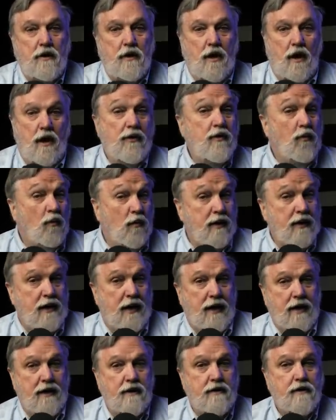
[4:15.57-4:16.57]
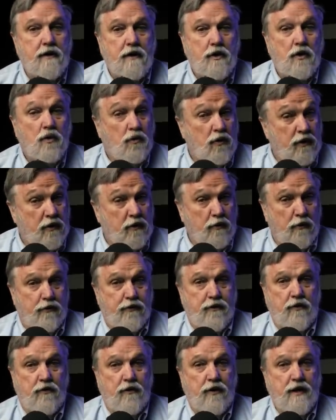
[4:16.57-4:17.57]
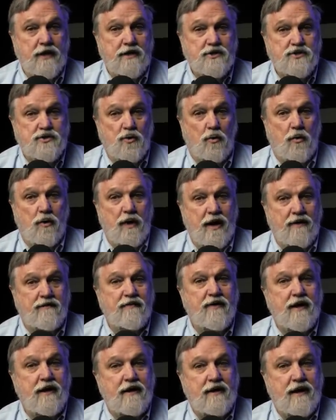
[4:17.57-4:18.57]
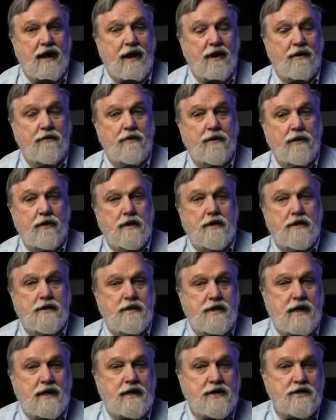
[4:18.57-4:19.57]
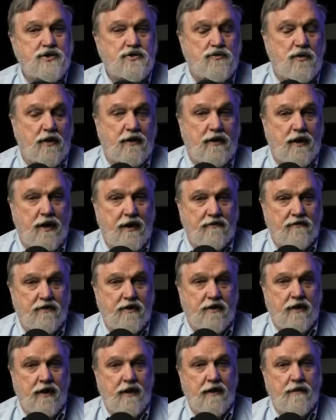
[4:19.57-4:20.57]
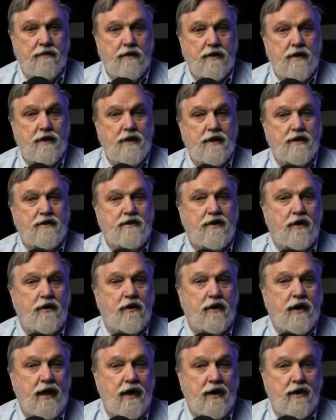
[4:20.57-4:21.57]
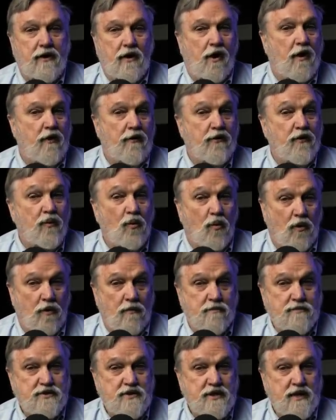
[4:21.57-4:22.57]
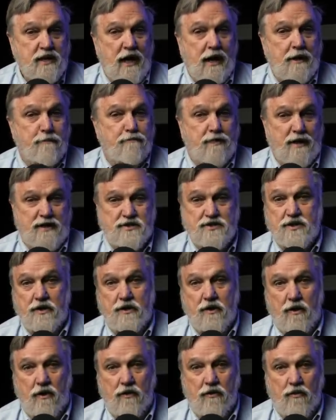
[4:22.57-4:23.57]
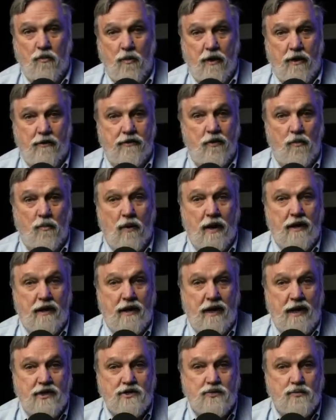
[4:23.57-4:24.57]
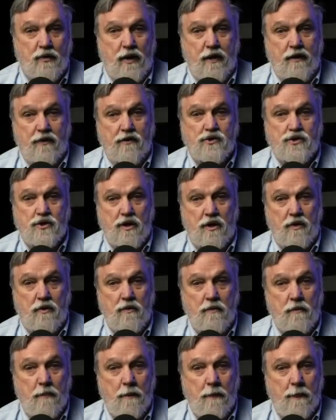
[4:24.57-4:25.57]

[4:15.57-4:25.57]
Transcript: On the one hand, critical theory has torn everything down, deconstructed everything, interrogated all the norms, and busted all the wealthy white guys running the show.